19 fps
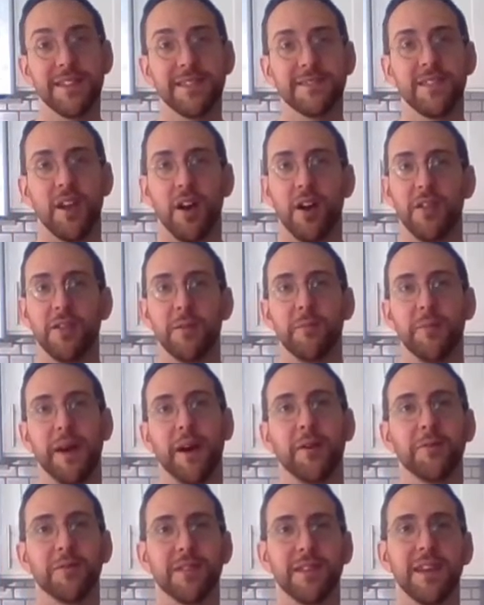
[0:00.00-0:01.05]
is all
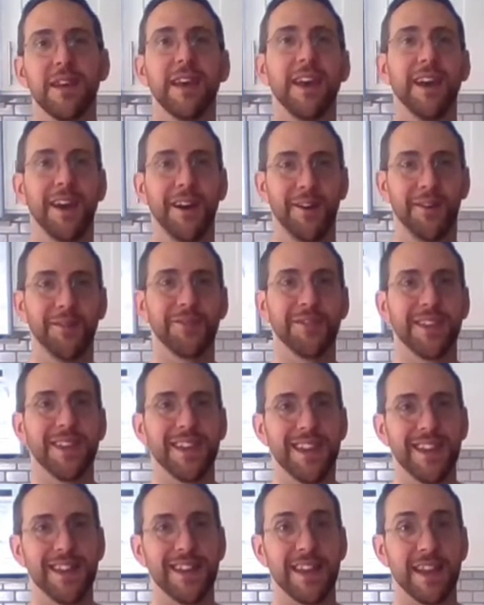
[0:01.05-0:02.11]
about healthy
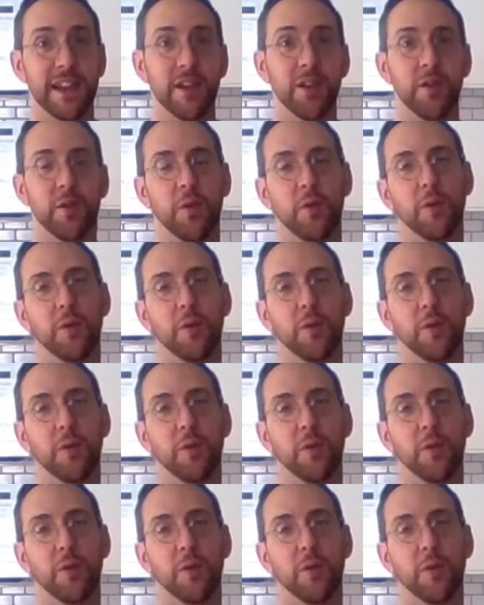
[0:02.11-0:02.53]
eating,